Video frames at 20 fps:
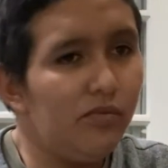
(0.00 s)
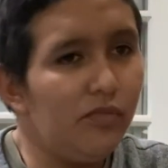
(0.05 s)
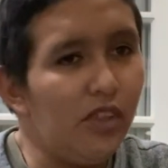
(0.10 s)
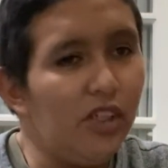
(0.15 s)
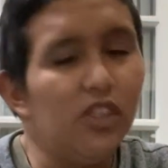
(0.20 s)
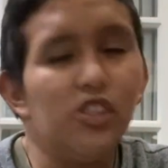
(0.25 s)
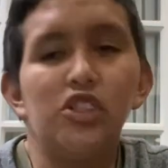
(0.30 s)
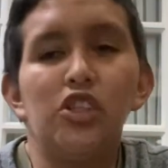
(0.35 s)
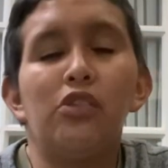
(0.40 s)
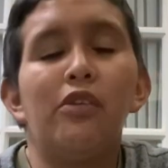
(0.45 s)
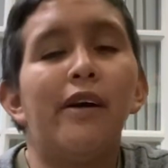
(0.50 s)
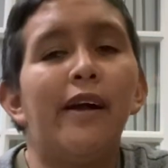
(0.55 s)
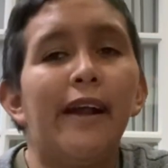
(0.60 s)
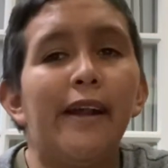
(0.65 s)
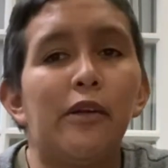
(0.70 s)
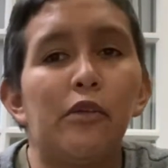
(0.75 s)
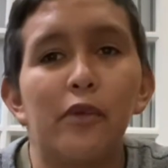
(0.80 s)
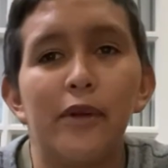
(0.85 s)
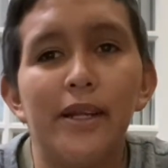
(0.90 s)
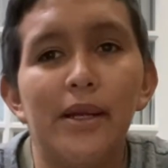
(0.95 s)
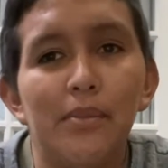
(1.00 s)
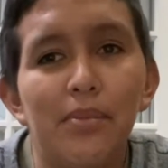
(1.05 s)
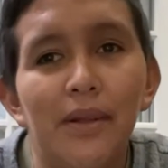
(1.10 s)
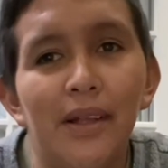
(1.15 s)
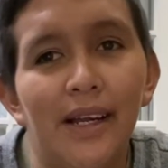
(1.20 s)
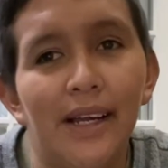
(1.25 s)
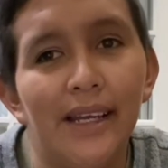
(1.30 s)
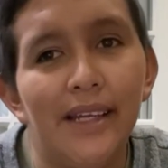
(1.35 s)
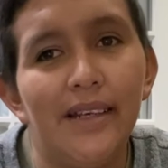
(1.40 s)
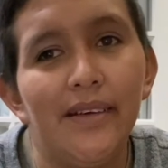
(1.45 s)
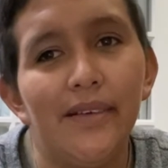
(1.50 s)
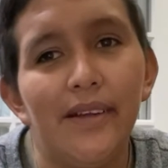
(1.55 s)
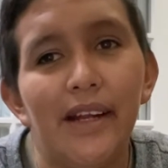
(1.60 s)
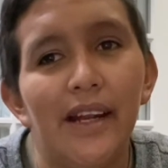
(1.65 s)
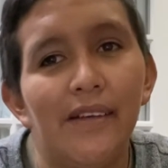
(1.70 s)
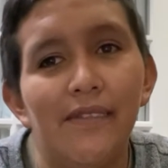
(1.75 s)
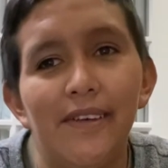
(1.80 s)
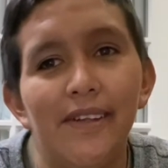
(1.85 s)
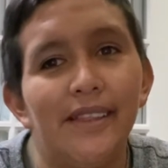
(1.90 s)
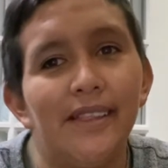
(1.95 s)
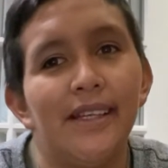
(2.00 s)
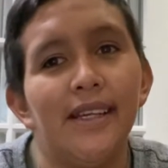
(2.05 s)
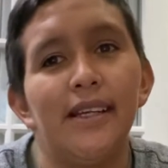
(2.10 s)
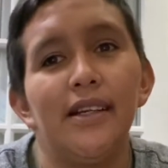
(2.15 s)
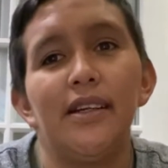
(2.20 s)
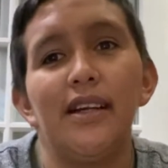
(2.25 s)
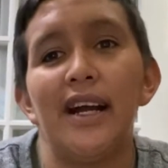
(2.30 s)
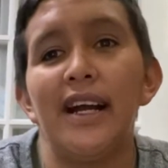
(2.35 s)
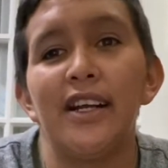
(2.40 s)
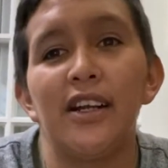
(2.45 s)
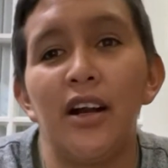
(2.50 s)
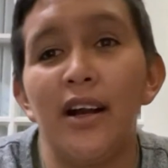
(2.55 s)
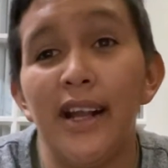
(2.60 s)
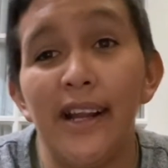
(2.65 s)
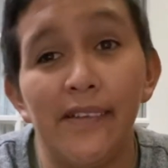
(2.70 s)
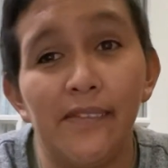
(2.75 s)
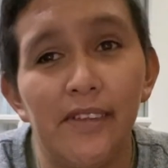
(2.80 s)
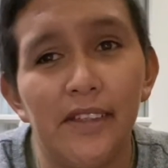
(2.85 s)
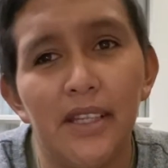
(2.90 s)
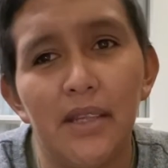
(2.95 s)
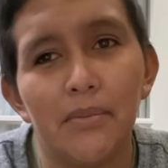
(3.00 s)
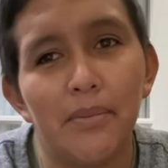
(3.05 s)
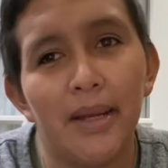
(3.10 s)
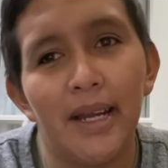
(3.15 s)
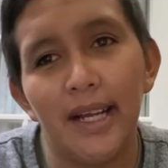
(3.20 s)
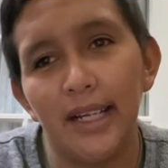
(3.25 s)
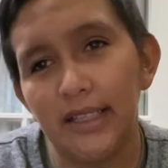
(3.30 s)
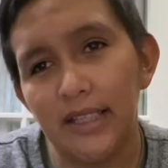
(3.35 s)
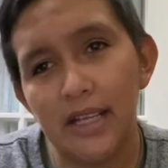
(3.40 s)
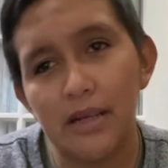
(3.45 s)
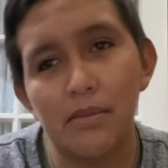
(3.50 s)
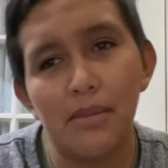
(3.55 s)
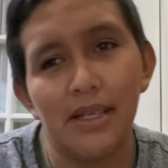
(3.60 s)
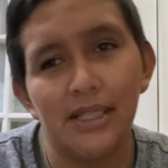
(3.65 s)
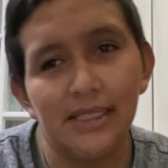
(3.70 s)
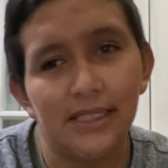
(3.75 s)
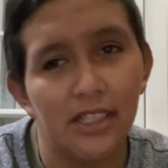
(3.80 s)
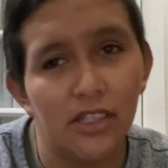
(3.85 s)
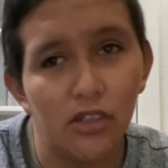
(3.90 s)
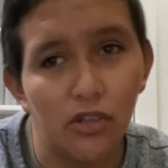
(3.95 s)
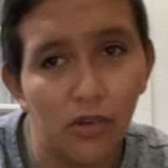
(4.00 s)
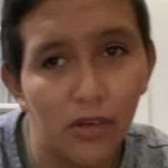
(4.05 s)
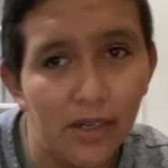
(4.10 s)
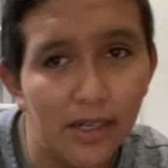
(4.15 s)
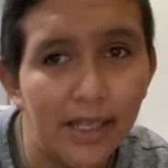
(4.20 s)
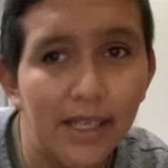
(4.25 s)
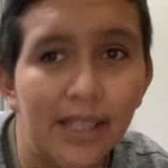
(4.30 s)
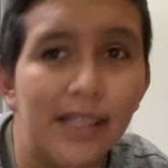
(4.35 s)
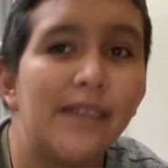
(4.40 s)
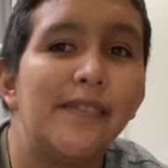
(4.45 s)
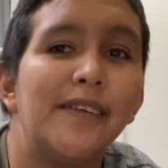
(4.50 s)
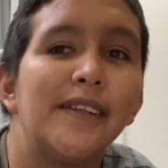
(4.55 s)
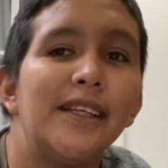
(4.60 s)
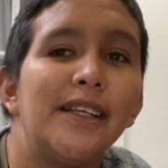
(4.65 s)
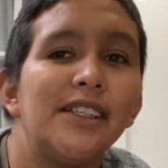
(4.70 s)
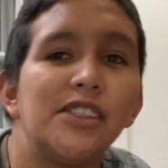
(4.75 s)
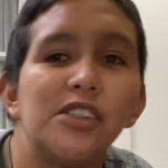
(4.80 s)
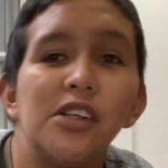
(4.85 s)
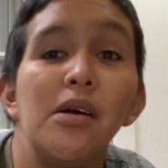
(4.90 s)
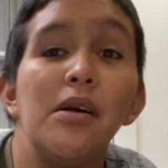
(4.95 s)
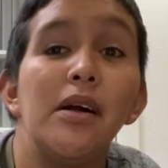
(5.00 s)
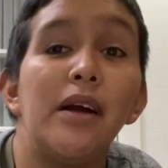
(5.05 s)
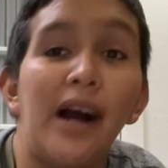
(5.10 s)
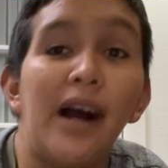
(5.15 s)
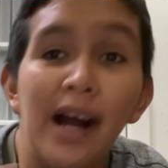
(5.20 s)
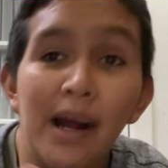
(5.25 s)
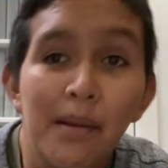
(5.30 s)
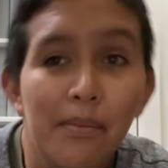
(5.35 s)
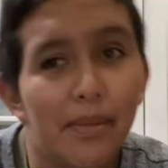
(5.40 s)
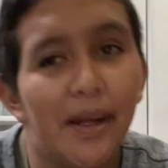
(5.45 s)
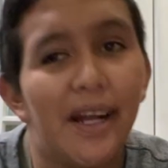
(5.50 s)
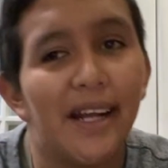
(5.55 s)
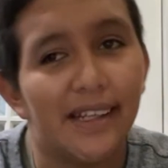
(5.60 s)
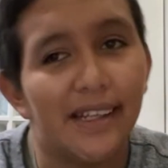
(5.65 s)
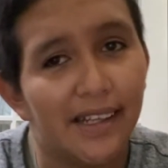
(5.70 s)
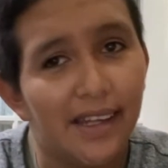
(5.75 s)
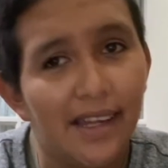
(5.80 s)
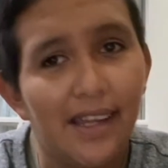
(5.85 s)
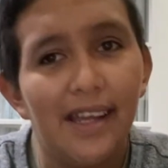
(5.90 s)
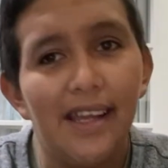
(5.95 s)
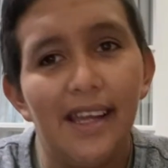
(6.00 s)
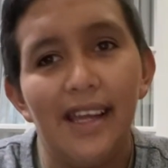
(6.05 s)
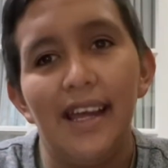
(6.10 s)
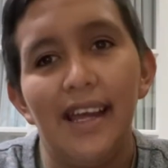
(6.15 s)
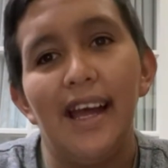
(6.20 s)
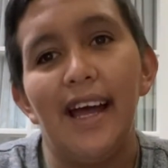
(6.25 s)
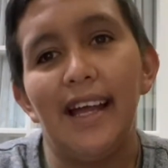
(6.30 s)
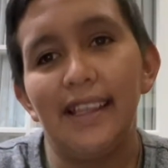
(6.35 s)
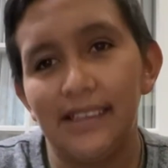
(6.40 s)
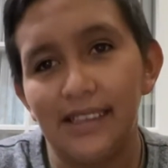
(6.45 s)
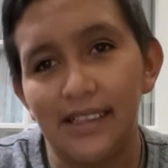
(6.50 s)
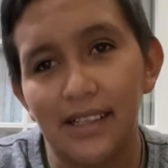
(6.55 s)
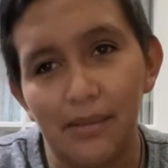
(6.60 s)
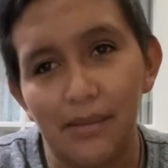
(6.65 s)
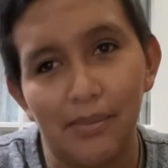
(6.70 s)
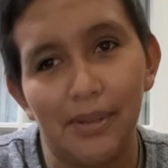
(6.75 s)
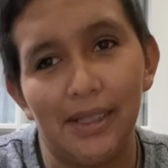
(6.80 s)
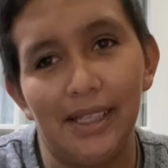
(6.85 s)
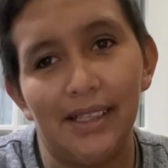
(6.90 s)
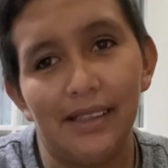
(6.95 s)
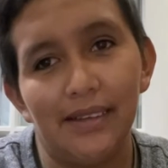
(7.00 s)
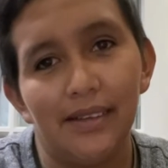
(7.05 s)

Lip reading: So I reapplied everything, I got everything back, like my seniority and everything. So I'm back at the company.